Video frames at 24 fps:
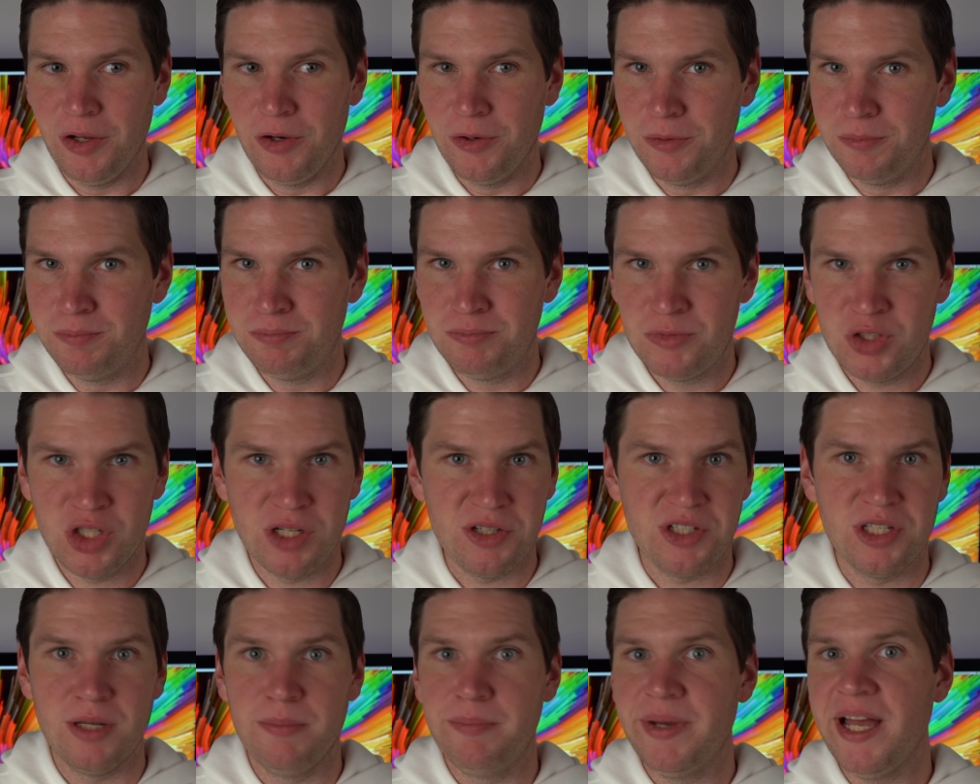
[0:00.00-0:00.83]
they're
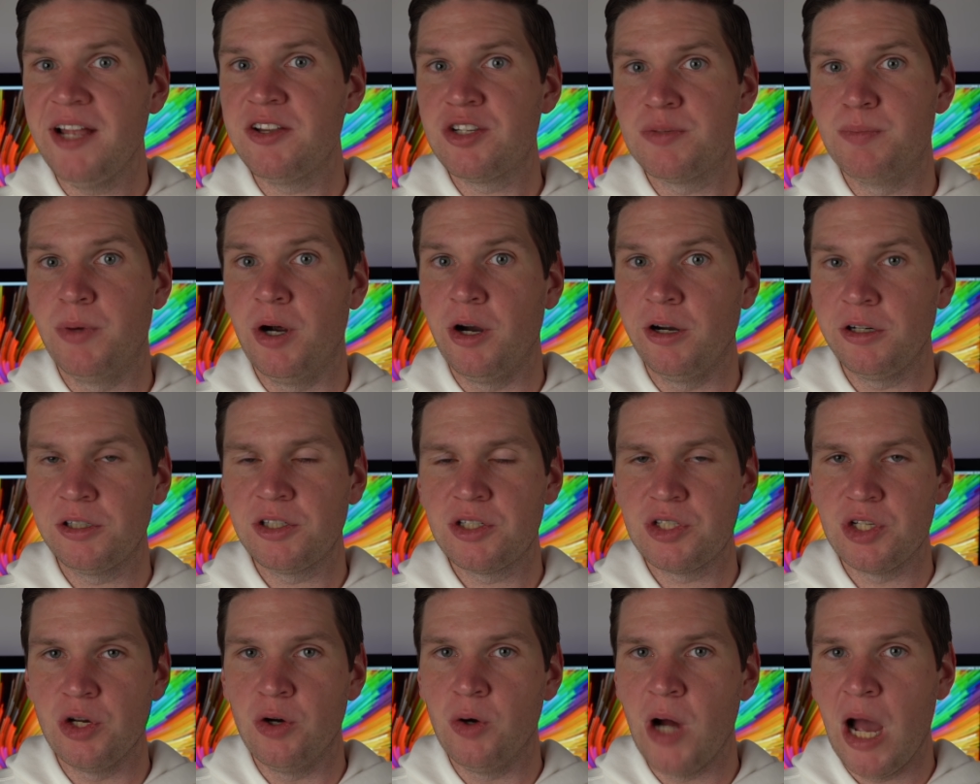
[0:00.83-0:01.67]
just a
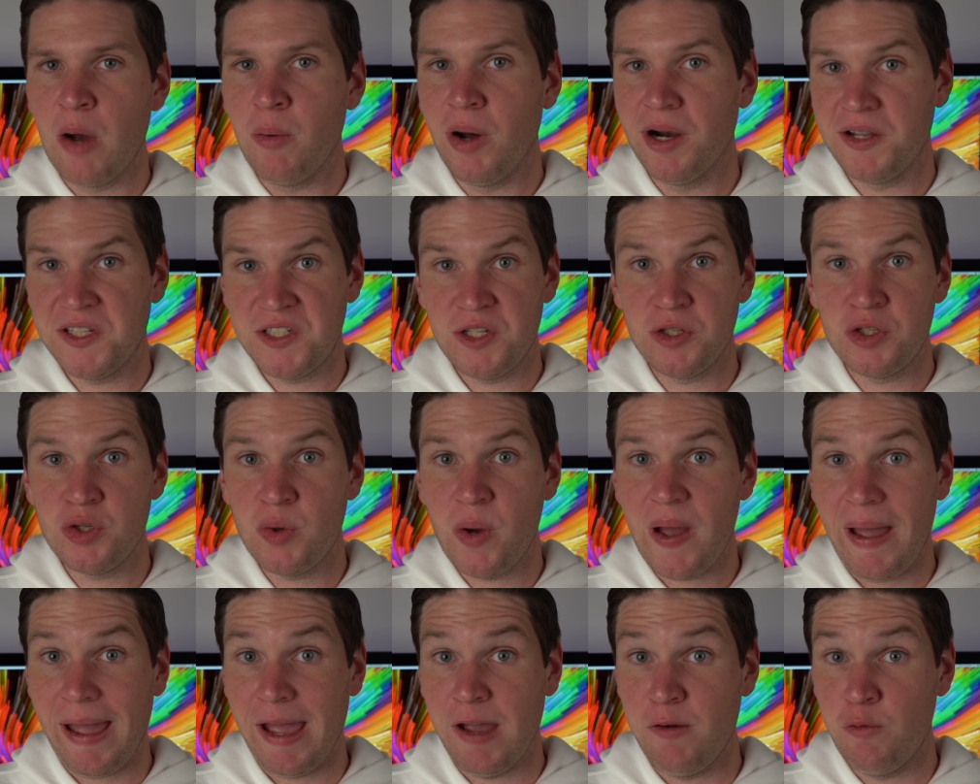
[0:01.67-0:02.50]
benchmark, so I wanted to
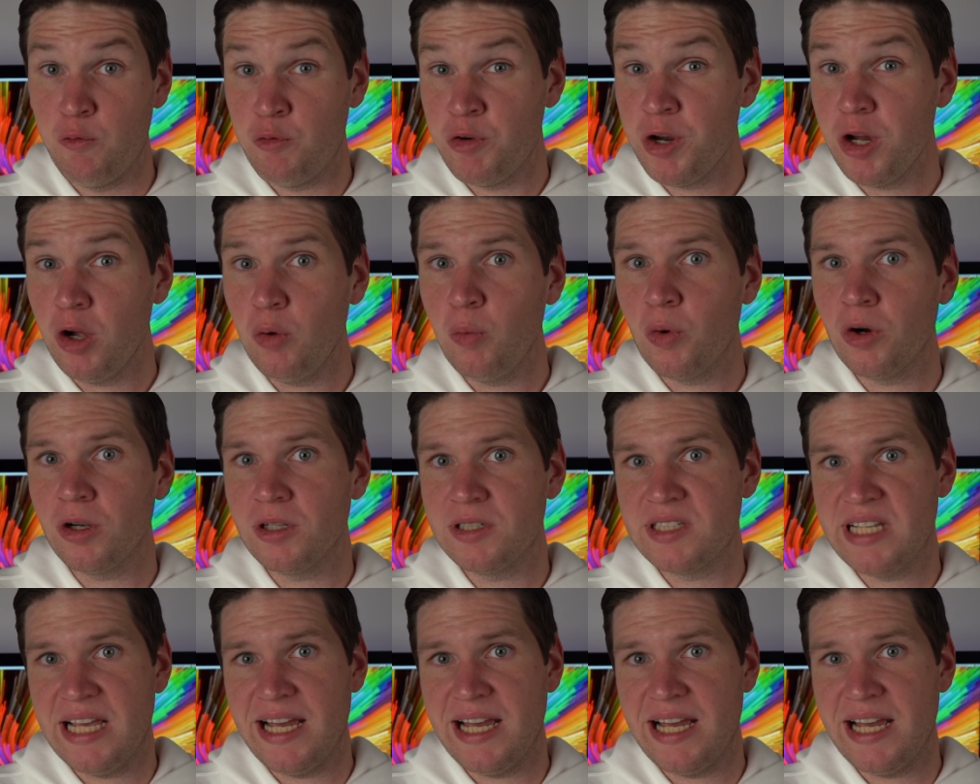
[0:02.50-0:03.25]
do a real world